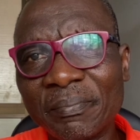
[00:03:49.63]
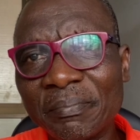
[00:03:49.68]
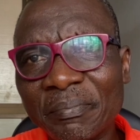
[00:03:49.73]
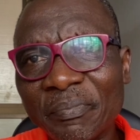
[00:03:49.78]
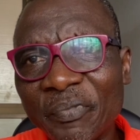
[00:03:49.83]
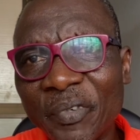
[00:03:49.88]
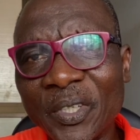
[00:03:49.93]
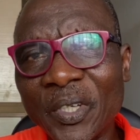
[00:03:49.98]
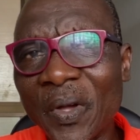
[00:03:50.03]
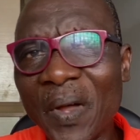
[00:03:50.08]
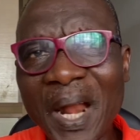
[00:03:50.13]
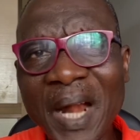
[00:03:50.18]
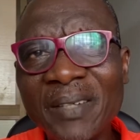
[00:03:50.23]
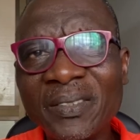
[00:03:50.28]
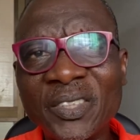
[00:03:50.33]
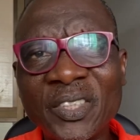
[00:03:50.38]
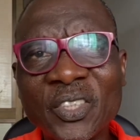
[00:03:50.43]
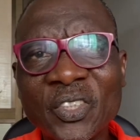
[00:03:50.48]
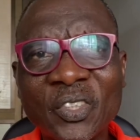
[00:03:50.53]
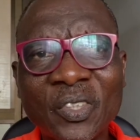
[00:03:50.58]
for your
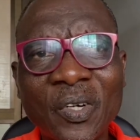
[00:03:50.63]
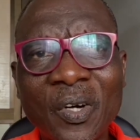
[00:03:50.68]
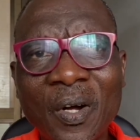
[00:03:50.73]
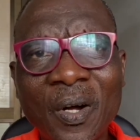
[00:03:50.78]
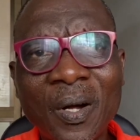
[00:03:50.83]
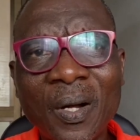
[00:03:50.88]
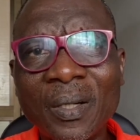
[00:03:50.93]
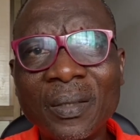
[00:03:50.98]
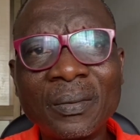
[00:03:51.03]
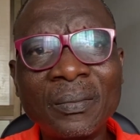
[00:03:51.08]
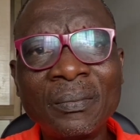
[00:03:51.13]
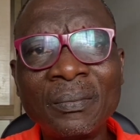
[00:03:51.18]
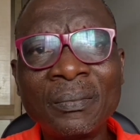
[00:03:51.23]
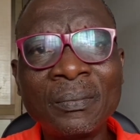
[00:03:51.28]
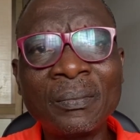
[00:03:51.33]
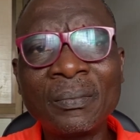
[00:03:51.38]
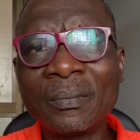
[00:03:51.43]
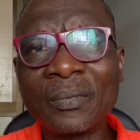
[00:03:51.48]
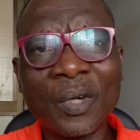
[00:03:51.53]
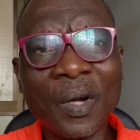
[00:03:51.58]
RG score,
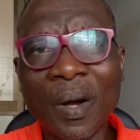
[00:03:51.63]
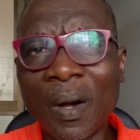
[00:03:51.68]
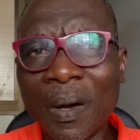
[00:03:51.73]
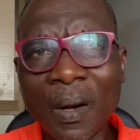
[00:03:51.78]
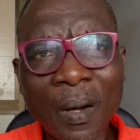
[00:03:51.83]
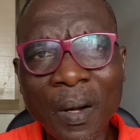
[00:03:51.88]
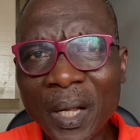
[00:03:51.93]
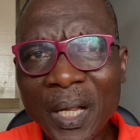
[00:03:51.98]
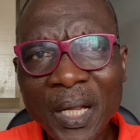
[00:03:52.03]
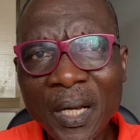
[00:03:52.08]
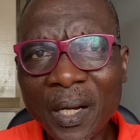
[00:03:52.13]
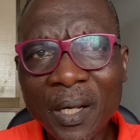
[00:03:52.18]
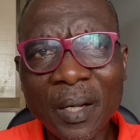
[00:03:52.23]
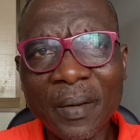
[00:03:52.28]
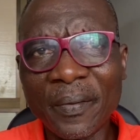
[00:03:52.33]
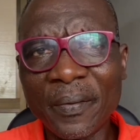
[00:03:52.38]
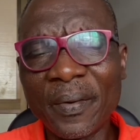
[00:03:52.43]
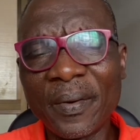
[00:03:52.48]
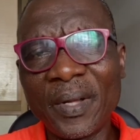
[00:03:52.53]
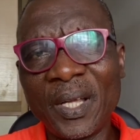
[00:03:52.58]
or
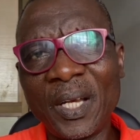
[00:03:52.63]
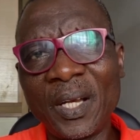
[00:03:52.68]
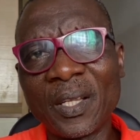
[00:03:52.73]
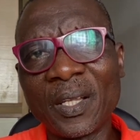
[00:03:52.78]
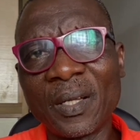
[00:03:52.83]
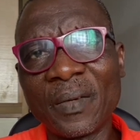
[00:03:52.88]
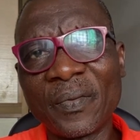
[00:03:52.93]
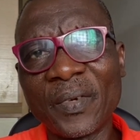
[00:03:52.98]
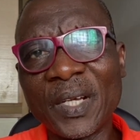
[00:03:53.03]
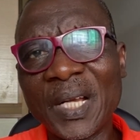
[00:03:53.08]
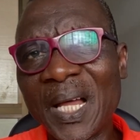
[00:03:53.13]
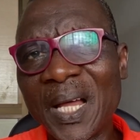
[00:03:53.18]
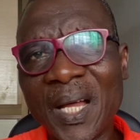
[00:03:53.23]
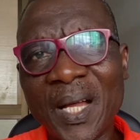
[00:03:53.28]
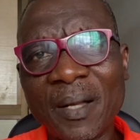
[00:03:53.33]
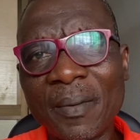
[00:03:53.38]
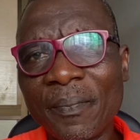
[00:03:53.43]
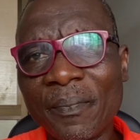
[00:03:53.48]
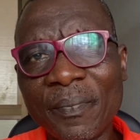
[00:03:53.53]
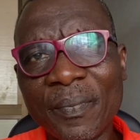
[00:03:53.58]
a lot
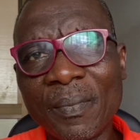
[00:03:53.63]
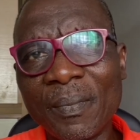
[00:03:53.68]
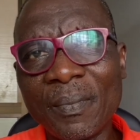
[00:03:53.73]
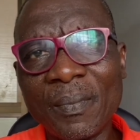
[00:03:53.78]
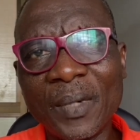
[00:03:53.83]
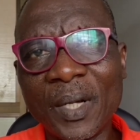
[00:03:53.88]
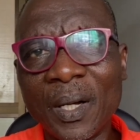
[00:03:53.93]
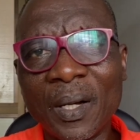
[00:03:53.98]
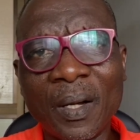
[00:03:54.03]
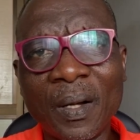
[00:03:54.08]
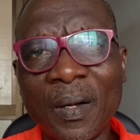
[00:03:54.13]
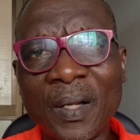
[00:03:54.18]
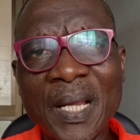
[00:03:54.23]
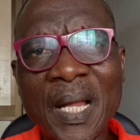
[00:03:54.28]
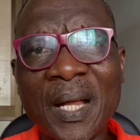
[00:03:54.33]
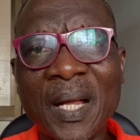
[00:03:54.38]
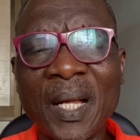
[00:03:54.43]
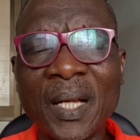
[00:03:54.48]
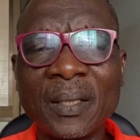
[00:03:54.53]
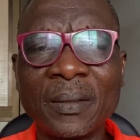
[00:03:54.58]
of
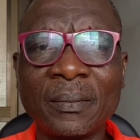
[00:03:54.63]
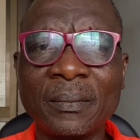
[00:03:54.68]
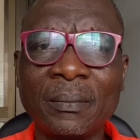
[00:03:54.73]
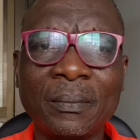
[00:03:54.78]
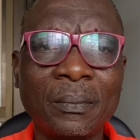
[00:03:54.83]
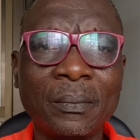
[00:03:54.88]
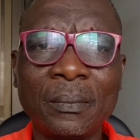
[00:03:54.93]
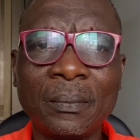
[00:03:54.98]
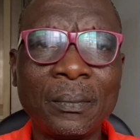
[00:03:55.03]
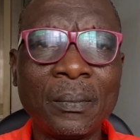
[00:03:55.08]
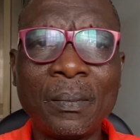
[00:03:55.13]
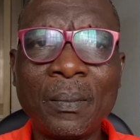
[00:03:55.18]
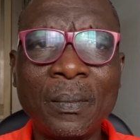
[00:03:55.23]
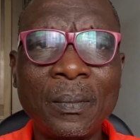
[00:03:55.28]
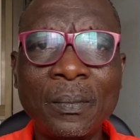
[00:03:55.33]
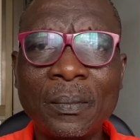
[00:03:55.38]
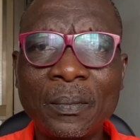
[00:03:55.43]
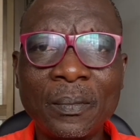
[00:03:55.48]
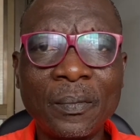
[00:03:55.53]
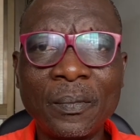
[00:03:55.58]
other
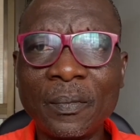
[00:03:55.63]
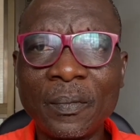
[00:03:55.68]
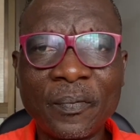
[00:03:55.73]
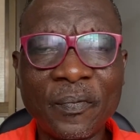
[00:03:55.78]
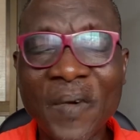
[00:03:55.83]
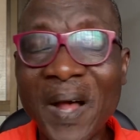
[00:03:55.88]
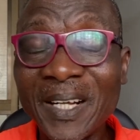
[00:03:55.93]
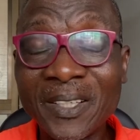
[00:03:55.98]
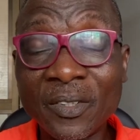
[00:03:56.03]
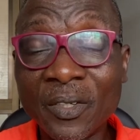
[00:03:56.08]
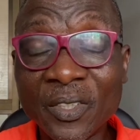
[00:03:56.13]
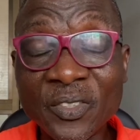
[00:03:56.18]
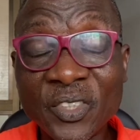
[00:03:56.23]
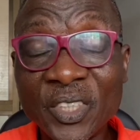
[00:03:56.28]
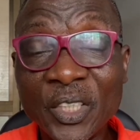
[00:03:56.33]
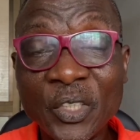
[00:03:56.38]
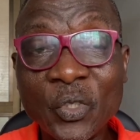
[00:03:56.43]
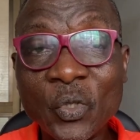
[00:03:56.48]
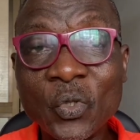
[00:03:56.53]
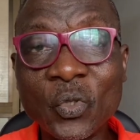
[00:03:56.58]
factors they
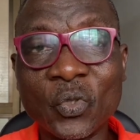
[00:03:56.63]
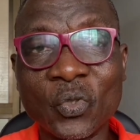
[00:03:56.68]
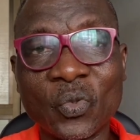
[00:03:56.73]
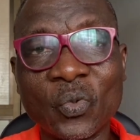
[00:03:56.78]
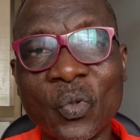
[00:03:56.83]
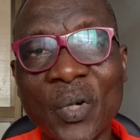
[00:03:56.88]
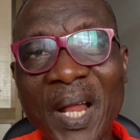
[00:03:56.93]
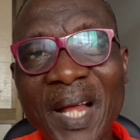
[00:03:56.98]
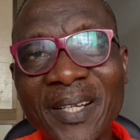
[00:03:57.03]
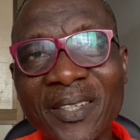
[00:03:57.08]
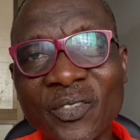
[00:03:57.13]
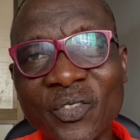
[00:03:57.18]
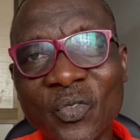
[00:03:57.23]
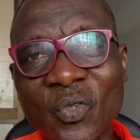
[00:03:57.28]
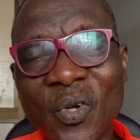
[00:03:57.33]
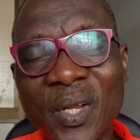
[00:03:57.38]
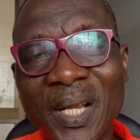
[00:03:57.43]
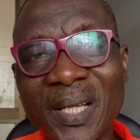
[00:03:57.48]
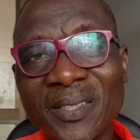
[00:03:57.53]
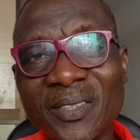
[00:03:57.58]
use to rank
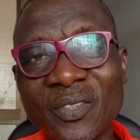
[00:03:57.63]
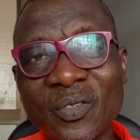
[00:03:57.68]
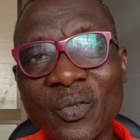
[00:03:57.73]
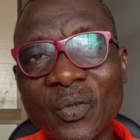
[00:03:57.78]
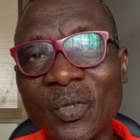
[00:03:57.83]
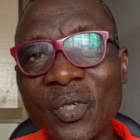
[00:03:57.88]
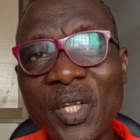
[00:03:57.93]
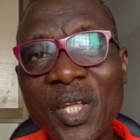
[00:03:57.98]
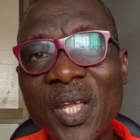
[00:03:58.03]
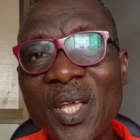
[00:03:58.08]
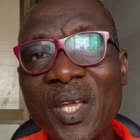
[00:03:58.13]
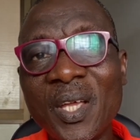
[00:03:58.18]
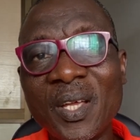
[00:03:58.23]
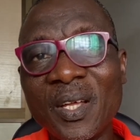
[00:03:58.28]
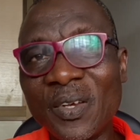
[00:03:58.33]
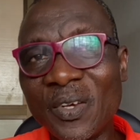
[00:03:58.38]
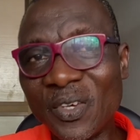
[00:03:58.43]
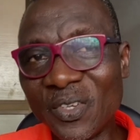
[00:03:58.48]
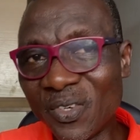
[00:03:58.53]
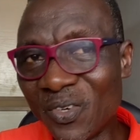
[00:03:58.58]
scholars. So
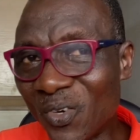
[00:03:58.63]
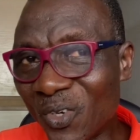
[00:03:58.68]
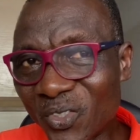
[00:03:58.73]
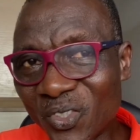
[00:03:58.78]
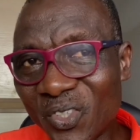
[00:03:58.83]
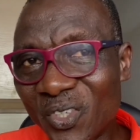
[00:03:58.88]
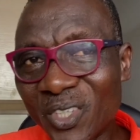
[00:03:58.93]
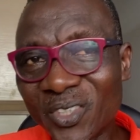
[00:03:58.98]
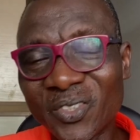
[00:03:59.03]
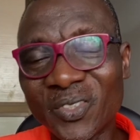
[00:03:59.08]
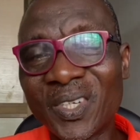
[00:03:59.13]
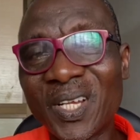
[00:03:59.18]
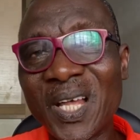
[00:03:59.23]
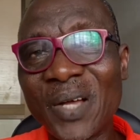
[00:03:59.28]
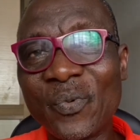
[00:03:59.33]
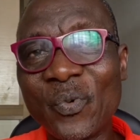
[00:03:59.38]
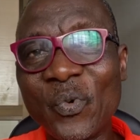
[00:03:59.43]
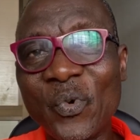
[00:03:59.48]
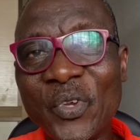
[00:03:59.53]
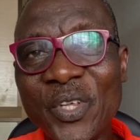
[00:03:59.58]
no serious scholar
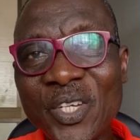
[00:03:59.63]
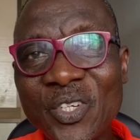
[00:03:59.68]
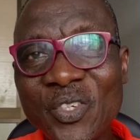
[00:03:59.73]
will read